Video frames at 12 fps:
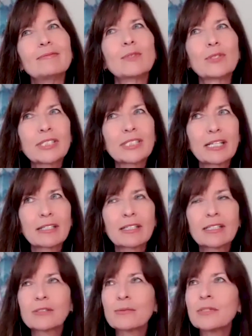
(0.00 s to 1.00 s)
more
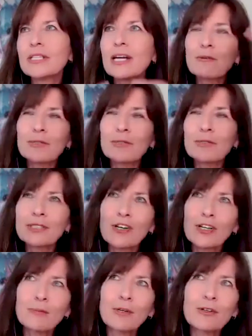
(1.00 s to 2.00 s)
because we now we're
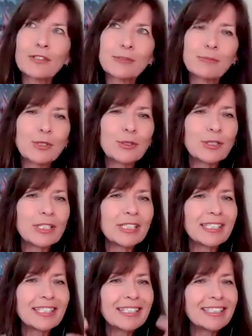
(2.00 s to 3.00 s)
talking about all this
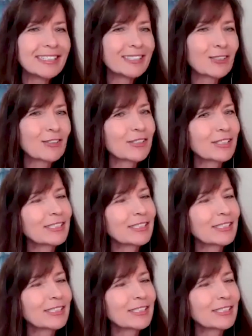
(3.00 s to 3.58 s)
beauty and all mm.